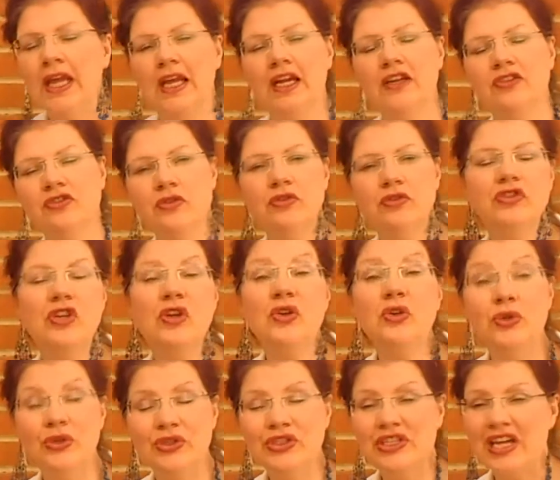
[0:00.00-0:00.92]
It's also
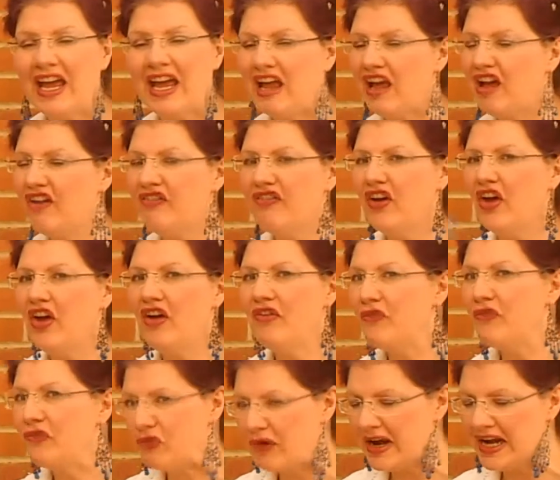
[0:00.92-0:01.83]
good to have a
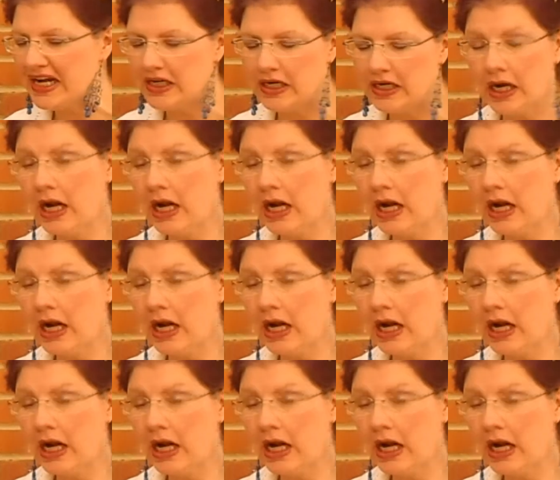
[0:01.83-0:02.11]
friend,